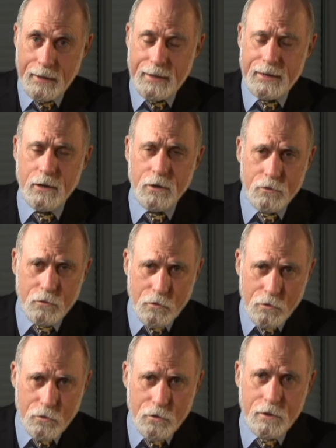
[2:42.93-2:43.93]
He
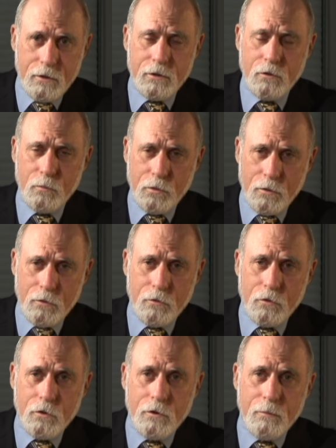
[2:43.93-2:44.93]
understood that
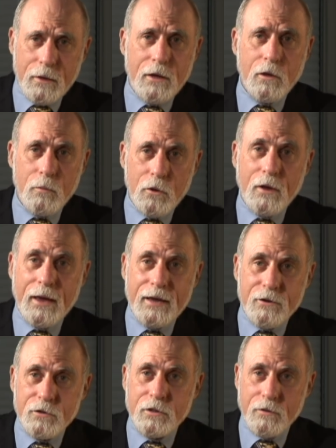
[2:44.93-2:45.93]
computers could be
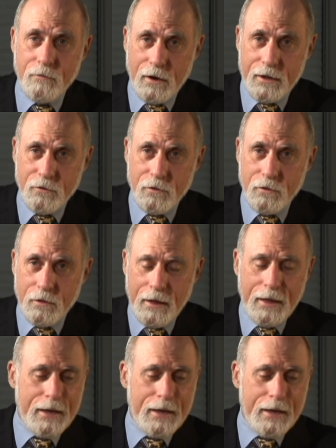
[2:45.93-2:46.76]
communication devices.